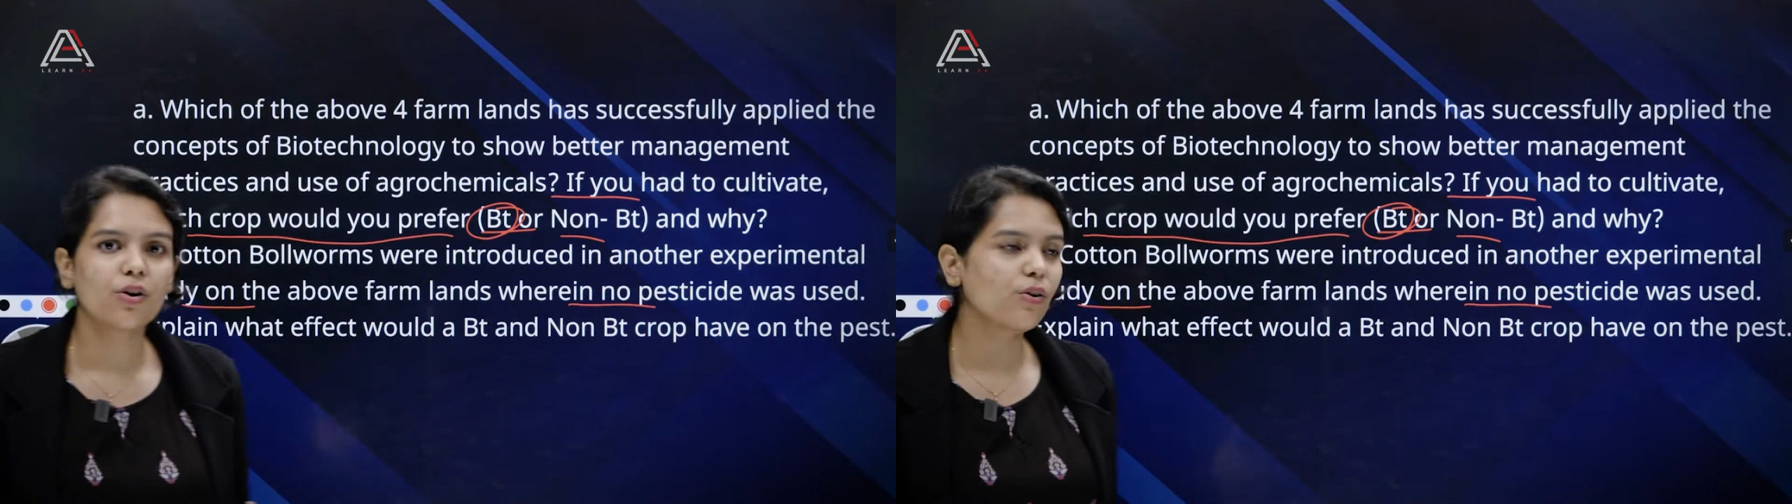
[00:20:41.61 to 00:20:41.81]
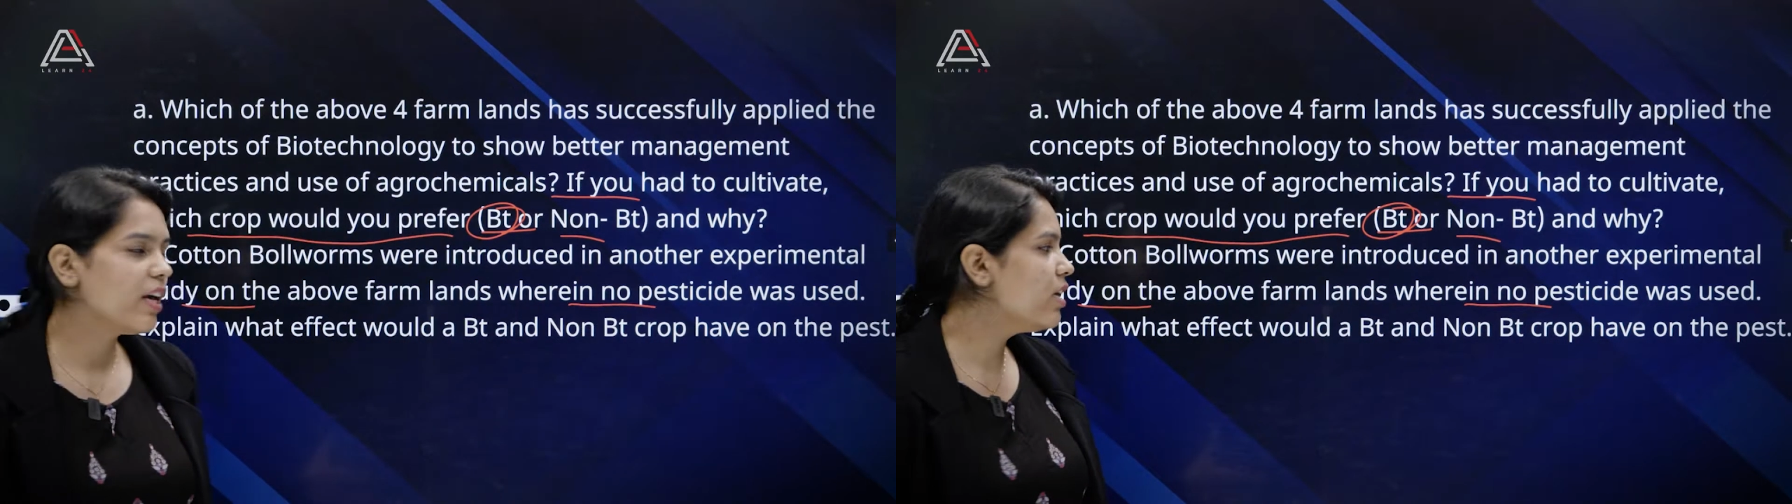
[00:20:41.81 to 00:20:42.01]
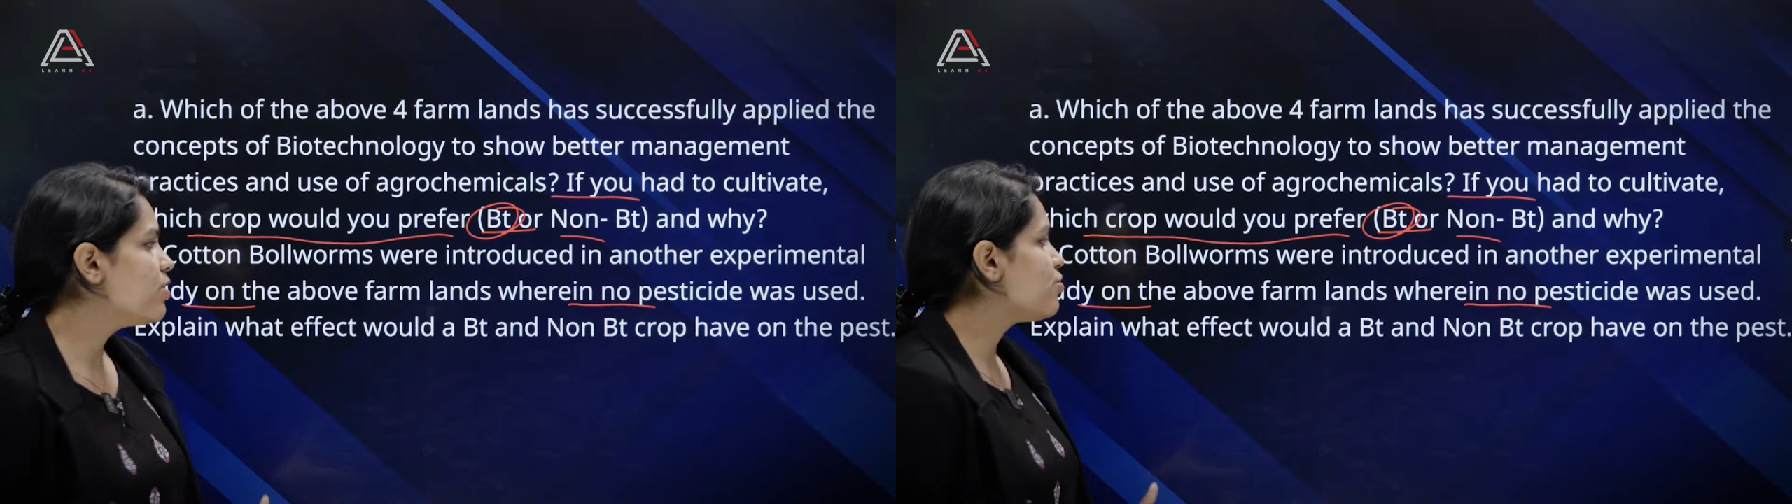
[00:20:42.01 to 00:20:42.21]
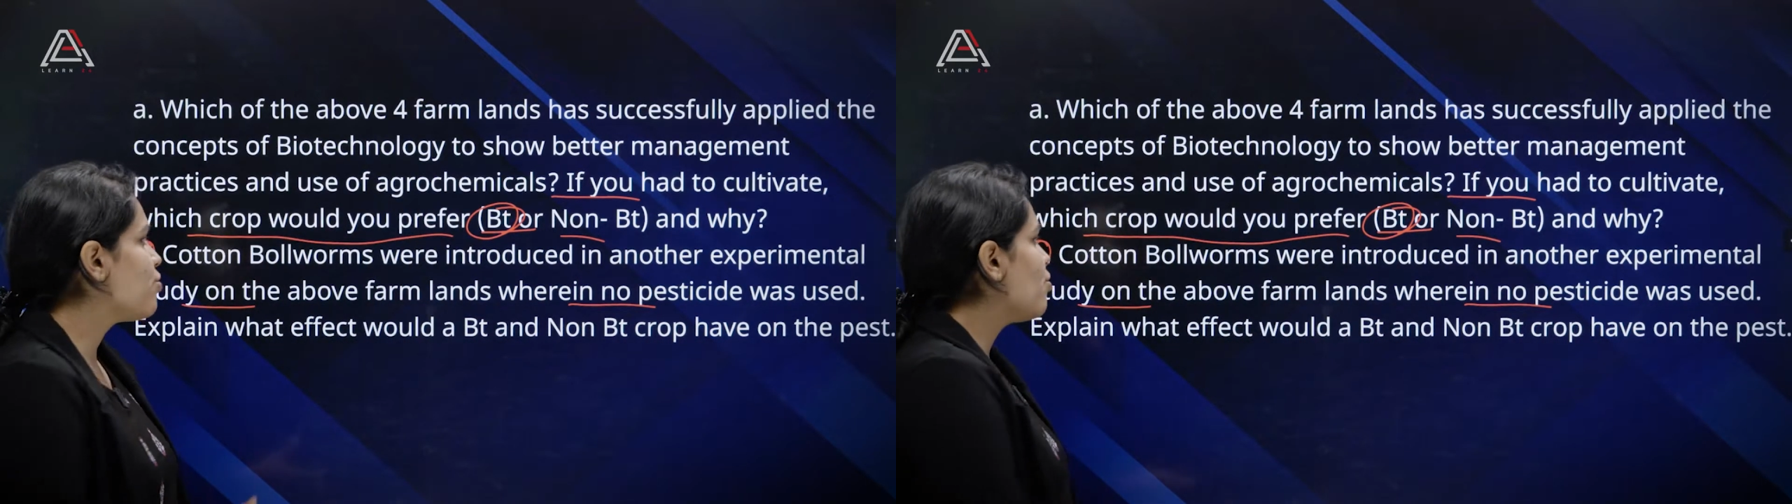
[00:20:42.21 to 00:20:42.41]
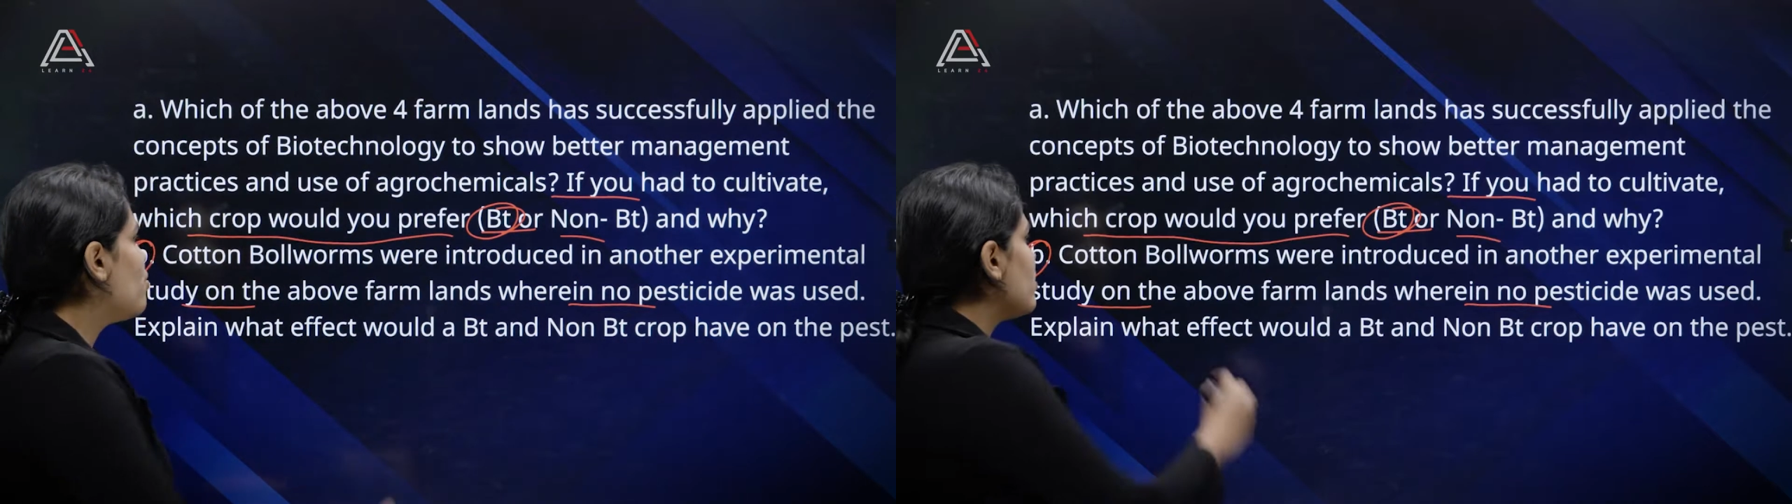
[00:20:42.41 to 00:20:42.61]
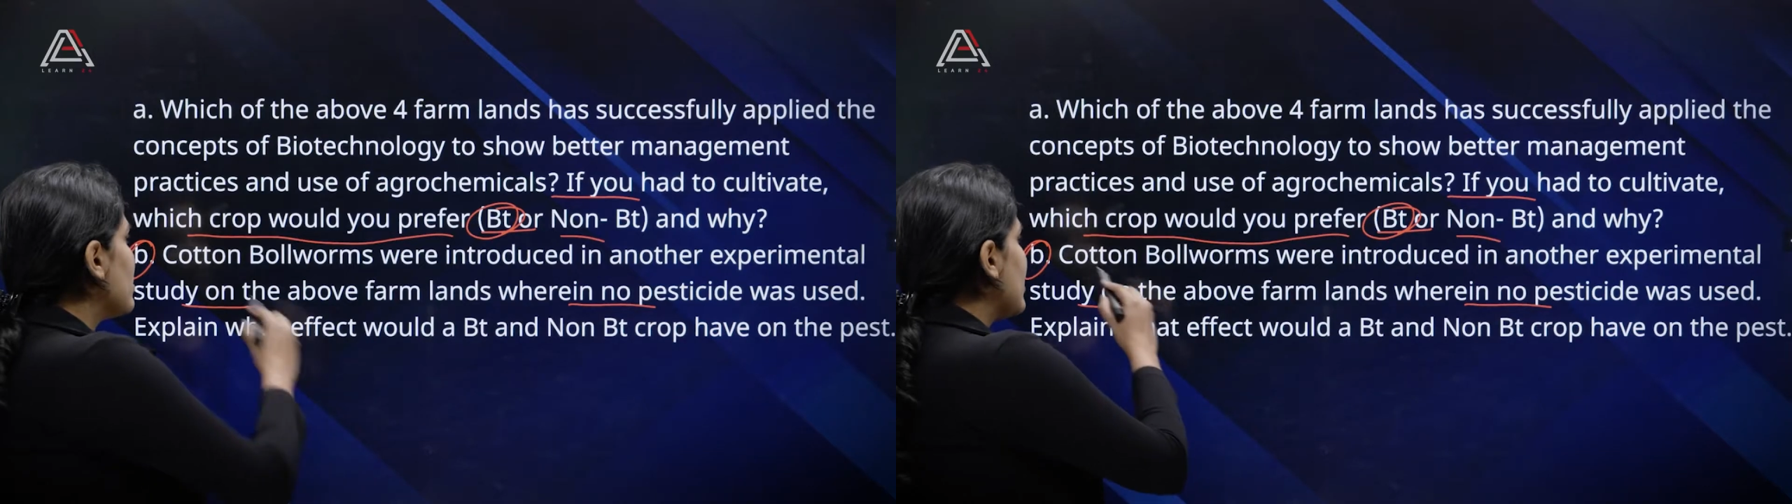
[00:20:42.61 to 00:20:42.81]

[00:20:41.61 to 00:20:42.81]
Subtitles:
Okay, so a